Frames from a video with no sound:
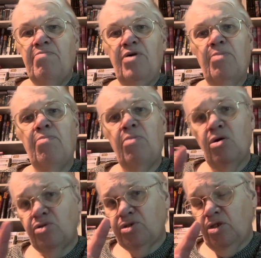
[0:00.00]
But
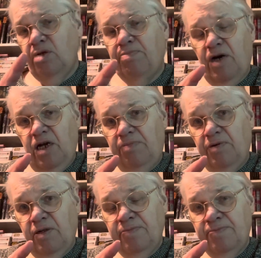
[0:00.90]
most of the
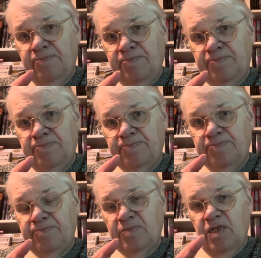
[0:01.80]
Bible
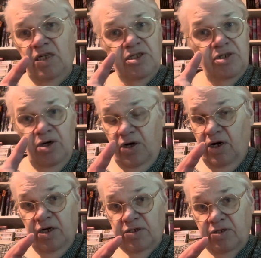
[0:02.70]
is not
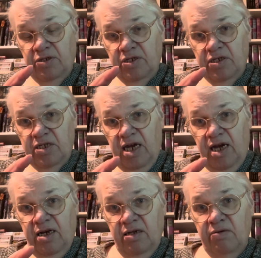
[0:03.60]
hard to
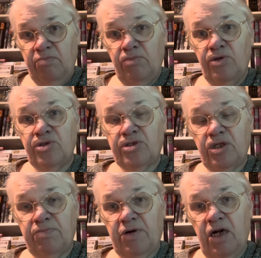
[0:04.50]
understand. Most of
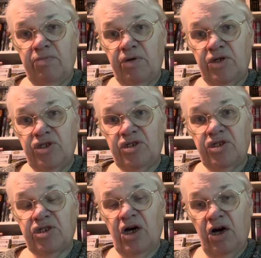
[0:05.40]
the Bible is
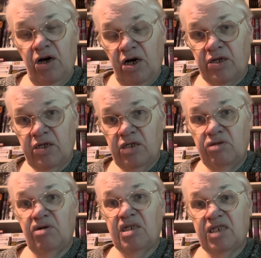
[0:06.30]
just hard
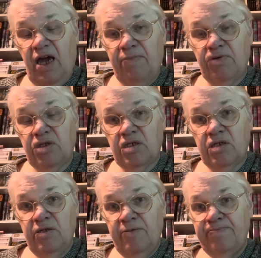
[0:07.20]
to accept,
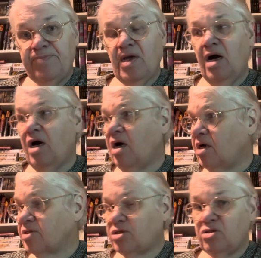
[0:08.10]

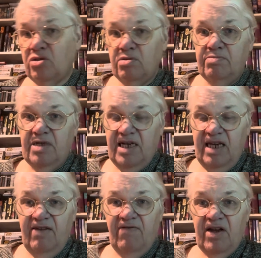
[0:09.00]
hard to
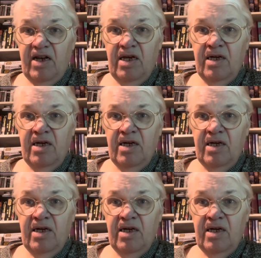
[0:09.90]
believe in.